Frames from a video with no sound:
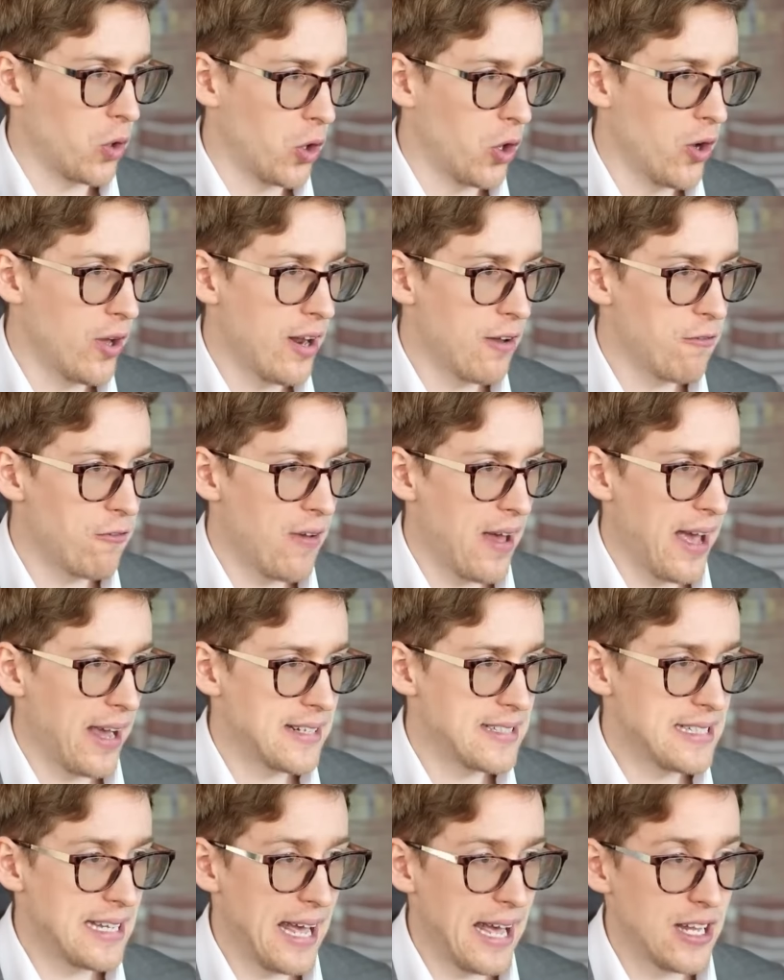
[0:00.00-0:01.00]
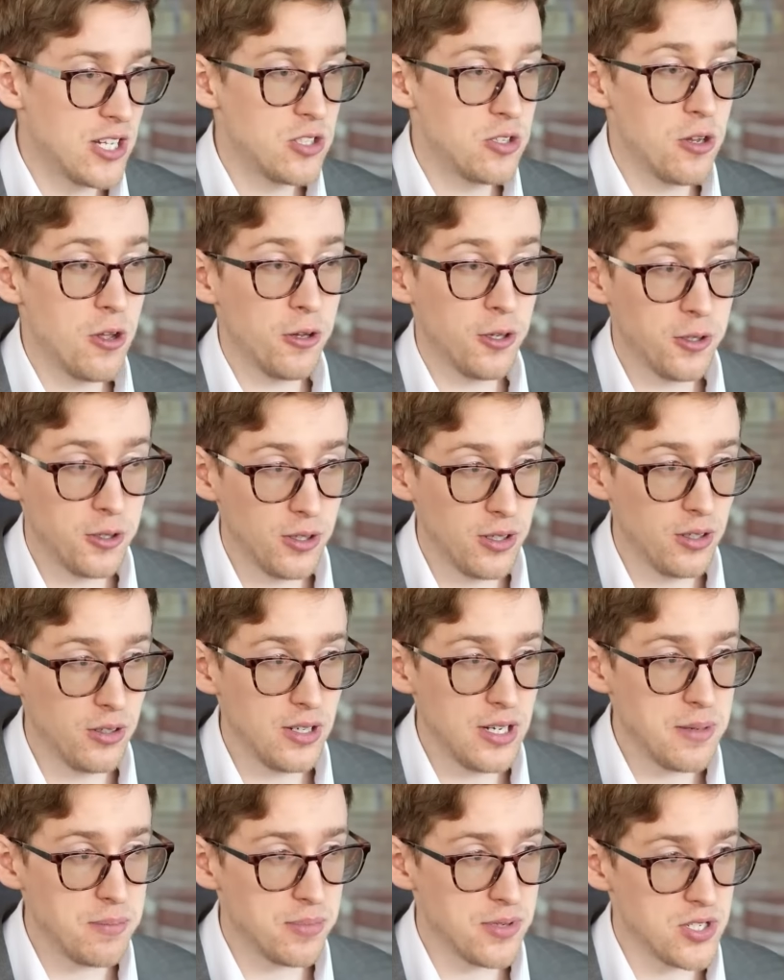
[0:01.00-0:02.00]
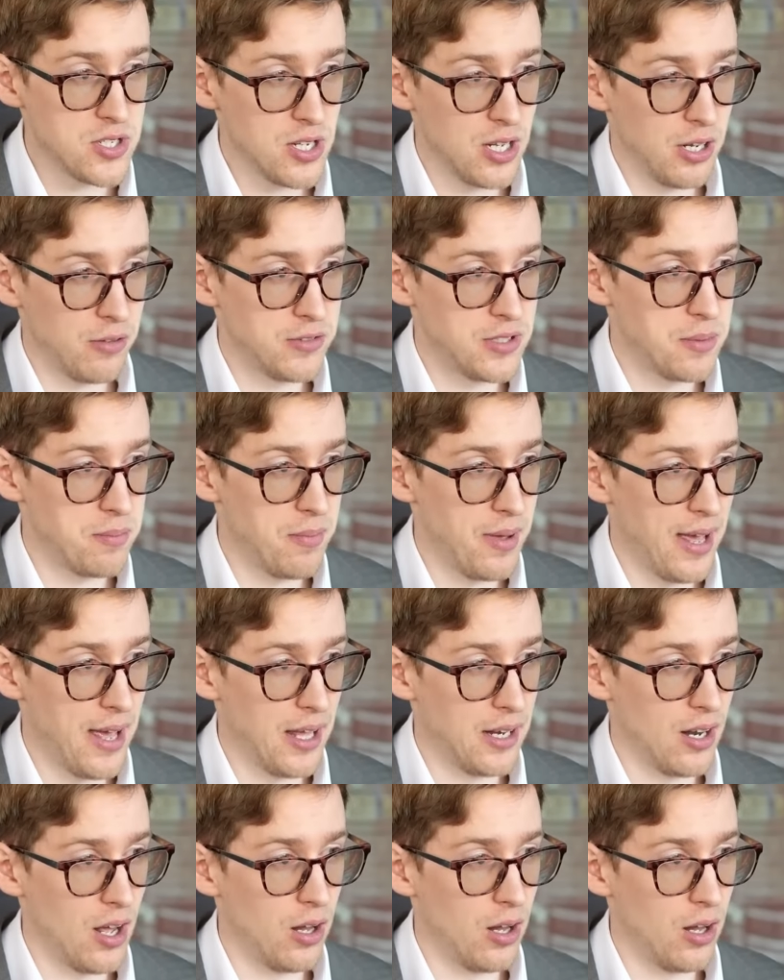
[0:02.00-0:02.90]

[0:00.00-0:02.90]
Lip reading: could affect 10 to 30% of demand,